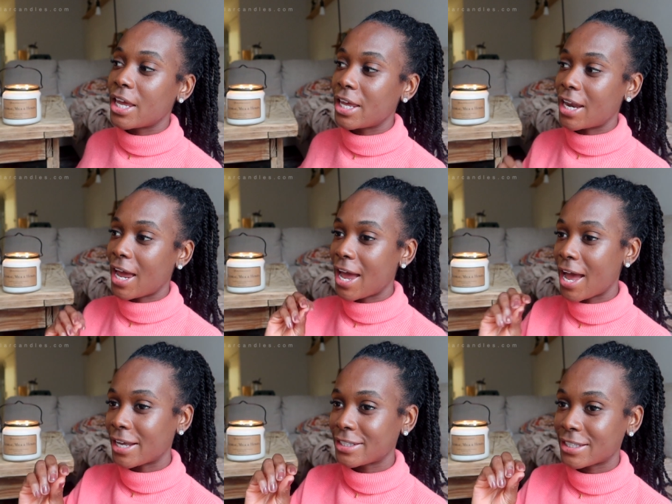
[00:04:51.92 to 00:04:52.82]
it
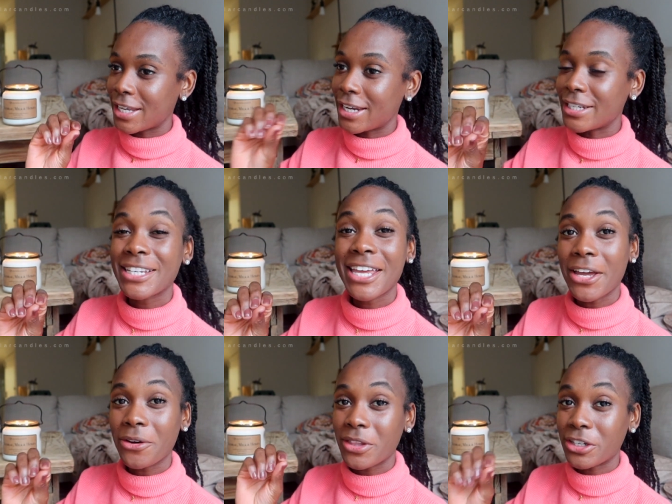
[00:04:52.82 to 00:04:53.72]
has an
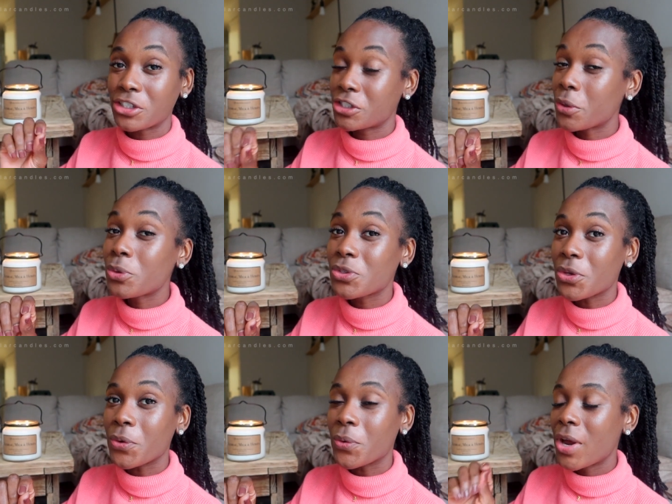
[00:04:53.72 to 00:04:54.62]
indicator that shows
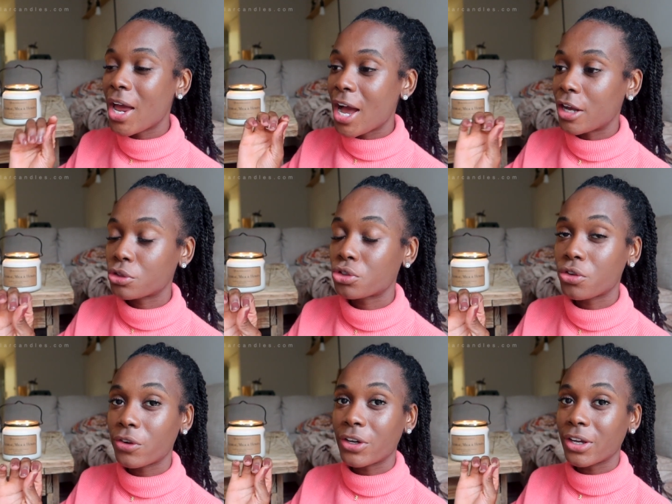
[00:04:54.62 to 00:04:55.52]
you how
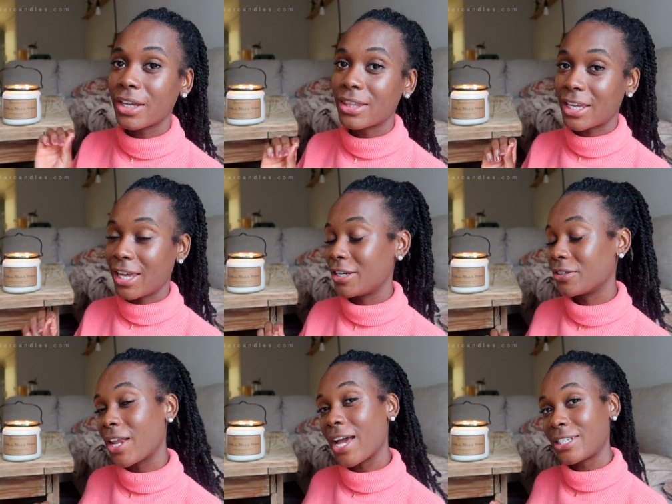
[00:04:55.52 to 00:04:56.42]
strong the
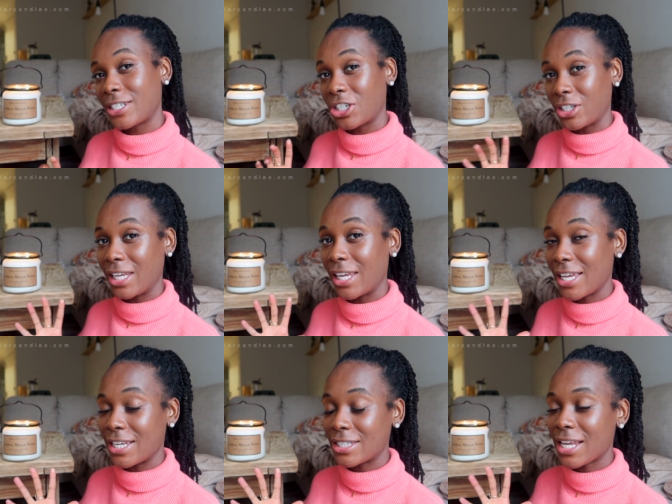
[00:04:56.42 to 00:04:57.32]
candle actually
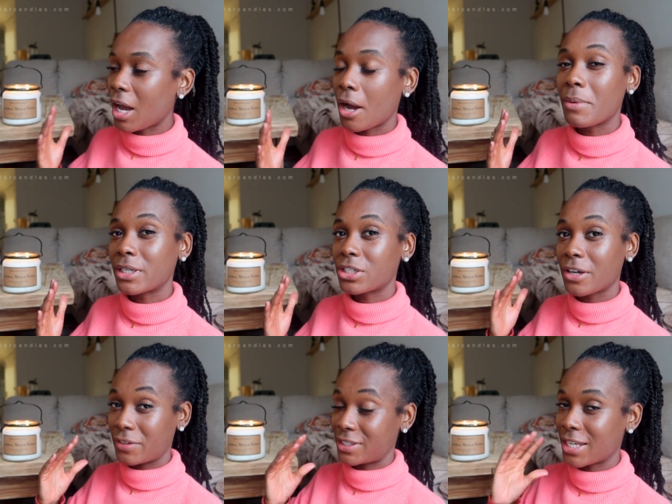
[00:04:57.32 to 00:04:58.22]
is, how much
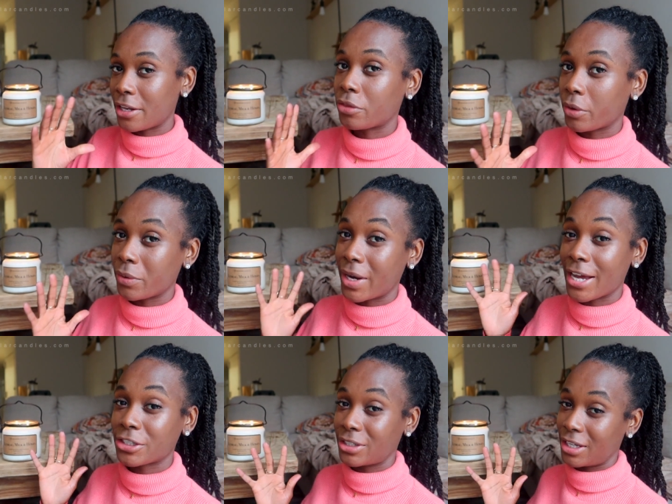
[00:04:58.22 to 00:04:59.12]
of a scent throw it
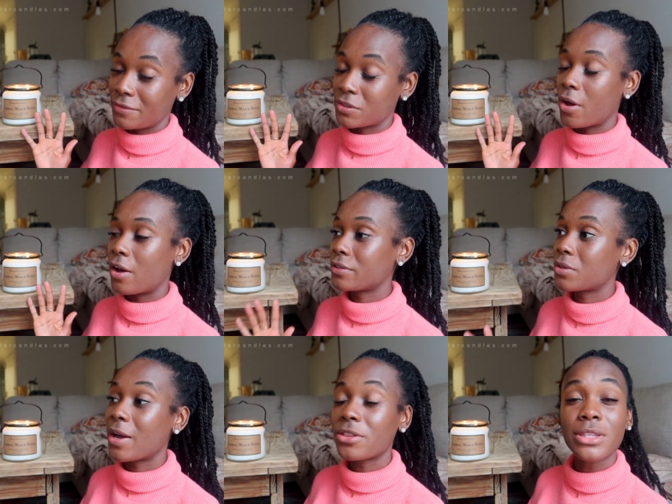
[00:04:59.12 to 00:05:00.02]
actually gives off.
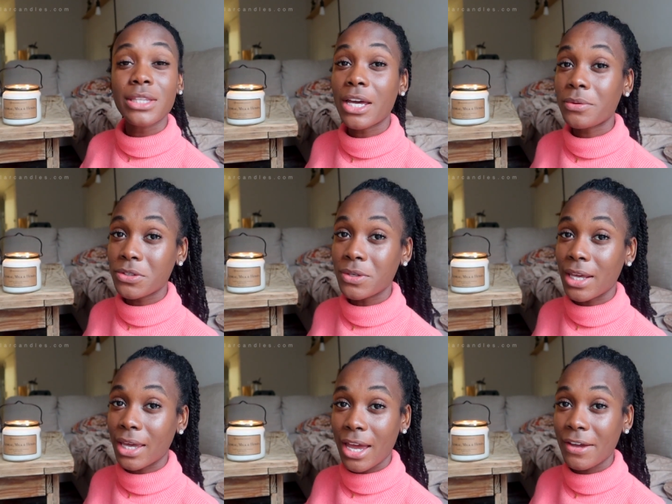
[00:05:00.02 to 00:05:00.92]
So I thought that that was
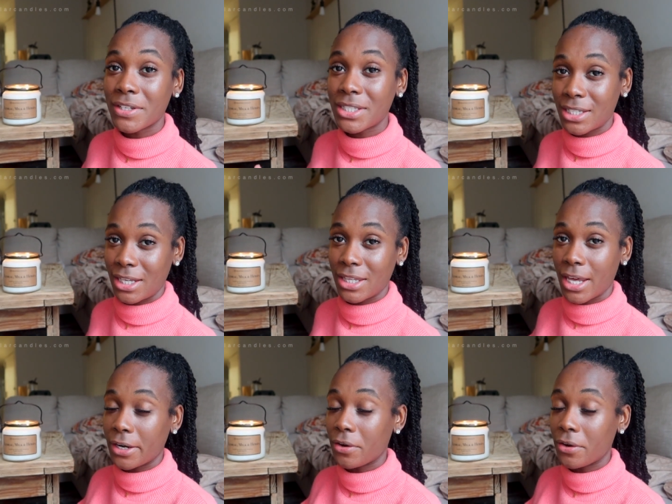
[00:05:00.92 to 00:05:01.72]
unique. I haven't seen that